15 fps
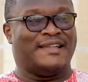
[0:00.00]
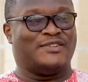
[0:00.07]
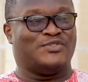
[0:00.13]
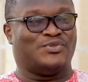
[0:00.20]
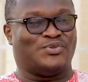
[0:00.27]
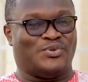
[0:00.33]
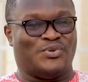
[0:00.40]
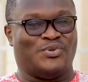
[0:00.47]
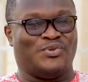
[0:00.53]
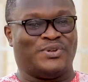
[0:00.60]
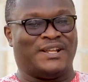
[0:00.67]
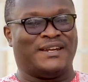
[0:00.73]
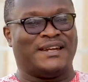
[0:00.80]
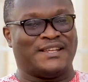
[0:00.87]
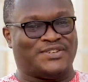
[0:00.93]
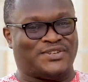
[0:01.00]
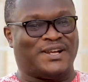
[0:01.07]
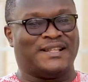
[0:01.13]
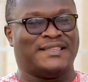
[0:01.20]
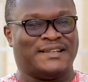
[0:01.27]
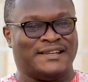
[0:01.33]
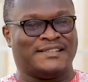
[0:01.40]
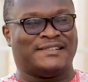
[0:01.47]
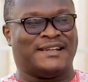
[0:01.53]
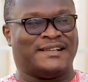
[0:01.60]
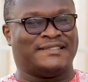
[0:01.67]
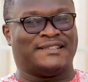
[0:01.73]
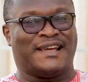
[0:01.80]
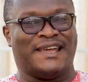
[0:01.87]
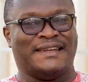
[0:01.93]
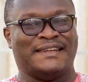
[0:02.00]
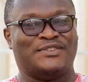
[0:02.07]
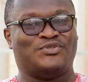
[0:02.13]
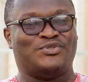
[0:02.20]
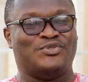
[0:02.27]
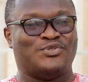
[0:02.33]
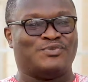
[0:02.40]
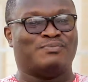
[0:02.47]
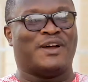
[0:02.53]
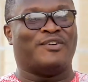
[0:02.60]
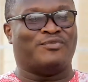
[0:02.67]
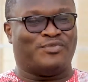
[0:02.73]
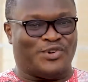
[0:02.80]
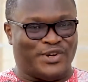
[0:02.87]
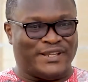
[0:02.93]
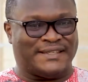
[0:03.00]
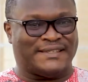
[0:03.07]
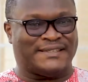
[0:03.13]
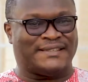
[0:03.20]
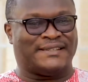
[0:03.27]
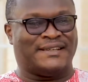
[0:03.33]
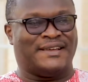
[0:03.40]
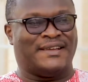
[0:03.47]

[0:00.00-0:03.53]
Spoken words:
So the natural thing is that I need to use my voice